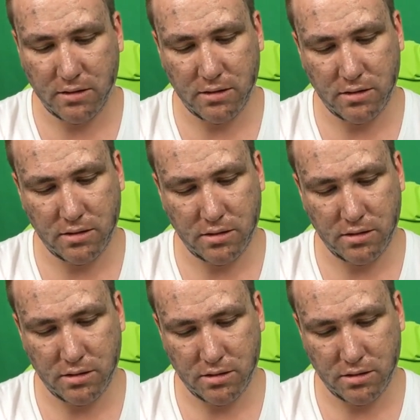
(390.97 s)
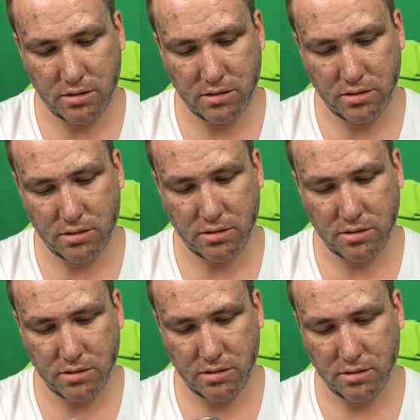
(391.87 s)

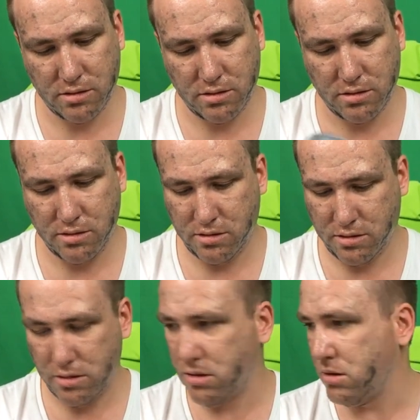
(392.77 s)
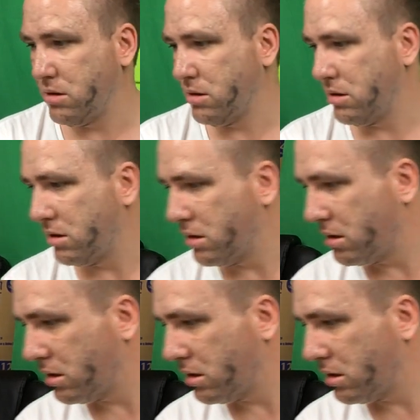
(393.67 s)
Nobody speaks.